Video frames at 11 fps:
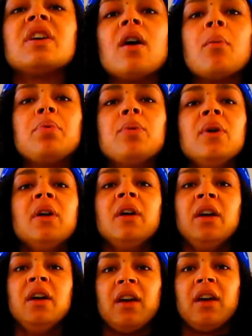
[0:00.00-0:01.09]
up.
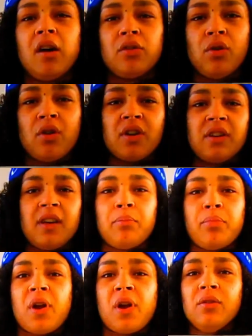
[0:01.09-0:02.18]
And now you are in that
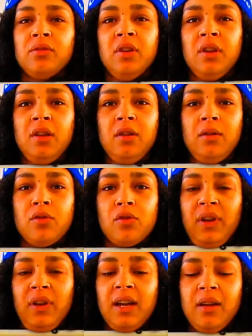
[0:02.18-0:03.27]
proud
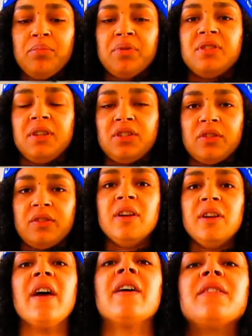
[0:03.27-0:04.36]
gorilla position.
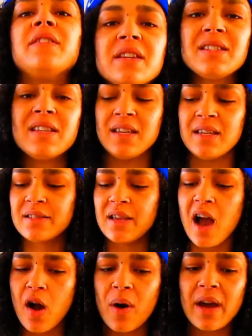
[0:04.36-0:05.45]
And this is
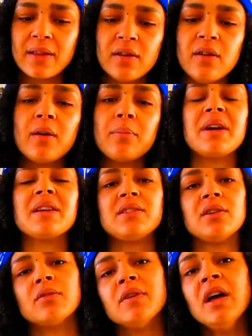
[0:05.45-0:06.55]
how I taught
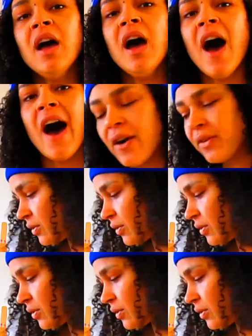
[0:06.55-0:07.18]
myself how to